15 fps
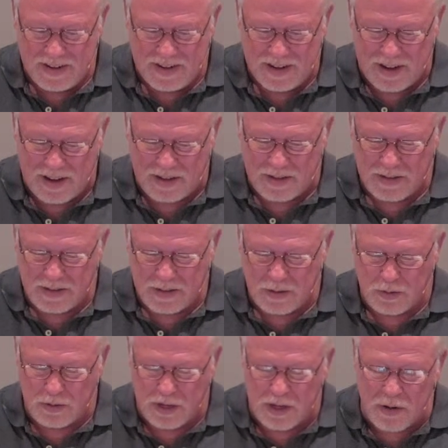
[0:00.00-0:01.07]

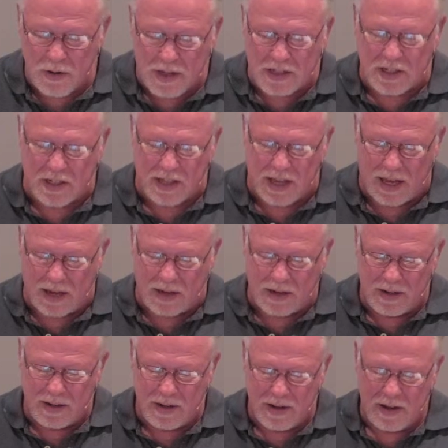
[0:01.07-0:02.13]
So it's interesting then,